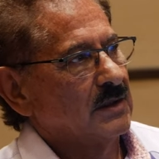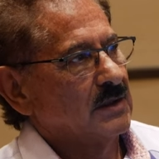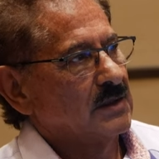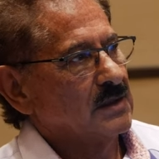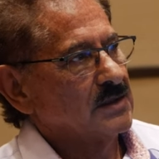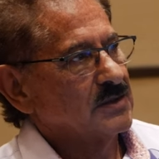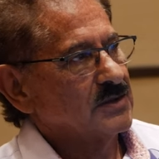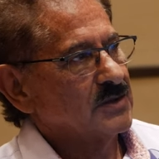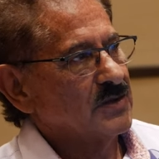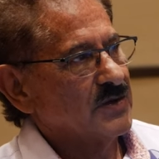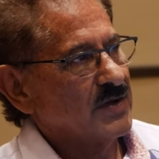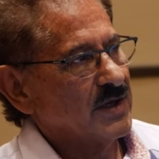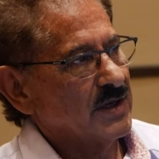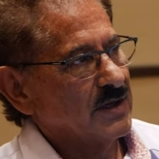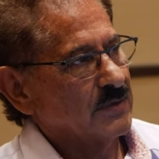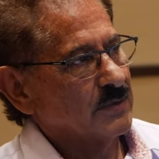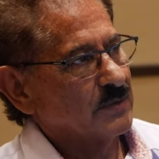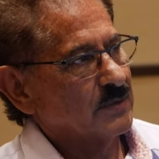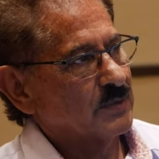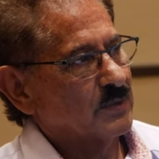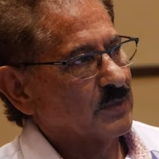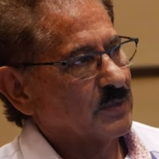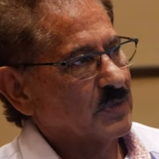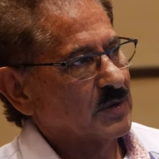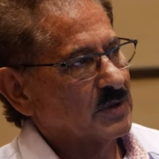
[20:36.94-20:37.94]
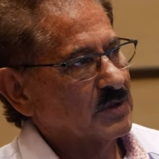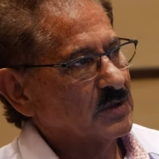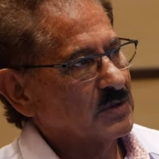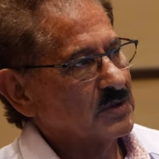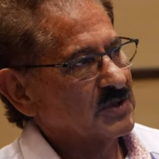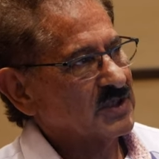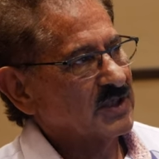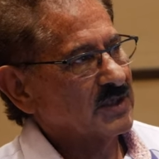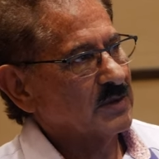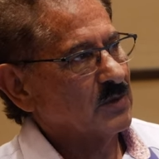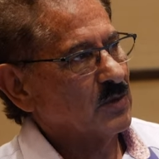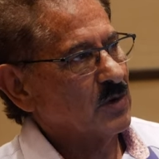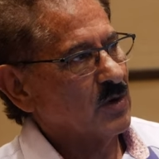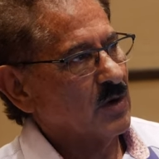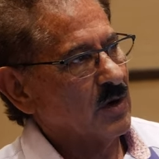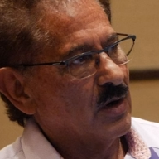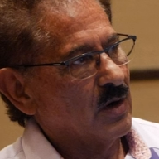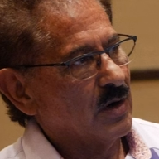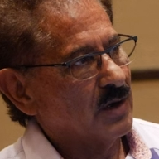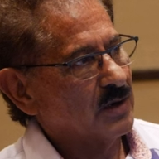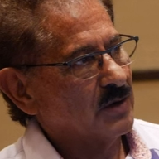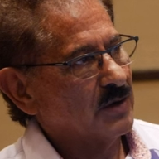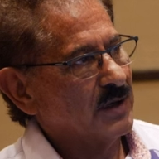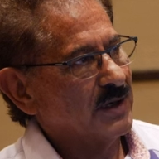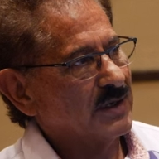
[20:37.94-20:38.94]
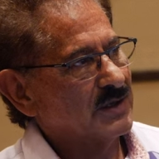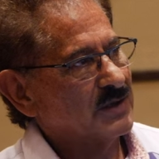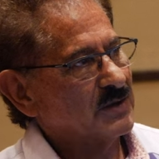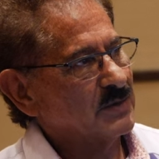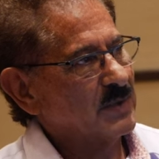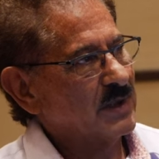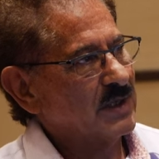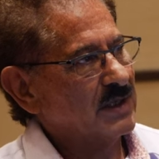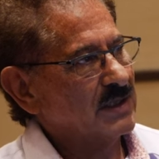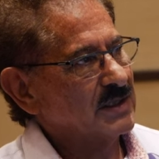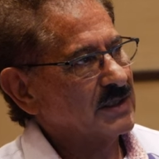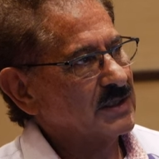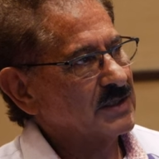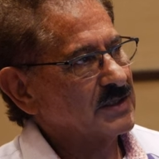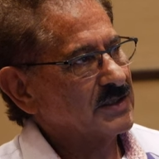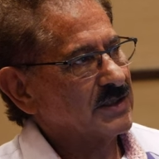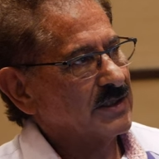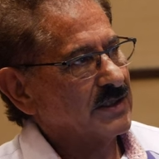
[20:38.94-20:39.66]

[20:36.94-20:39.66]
so they're producing more autoantibodies,